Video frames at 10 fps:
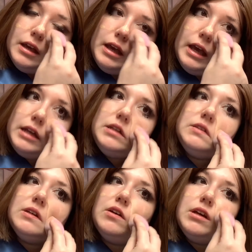
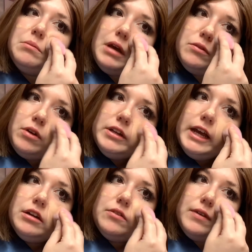Anytime I run
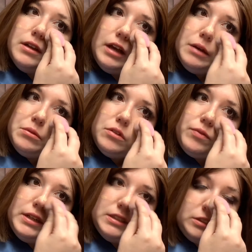out of it, I will
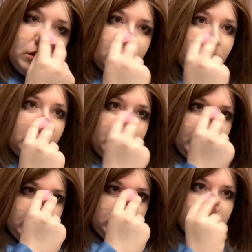restock on
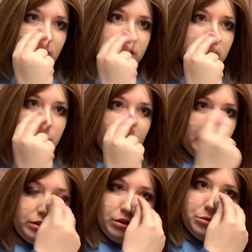this. This is my
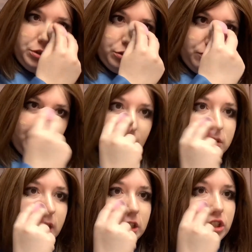go-to
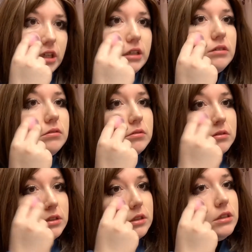foundation.
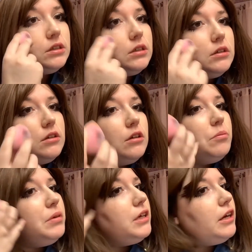
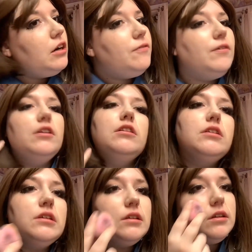Be
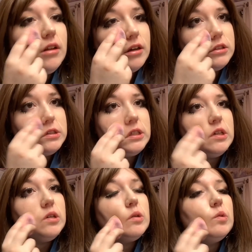careful not
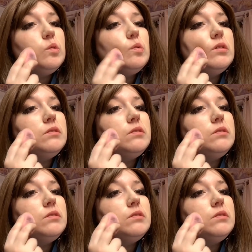to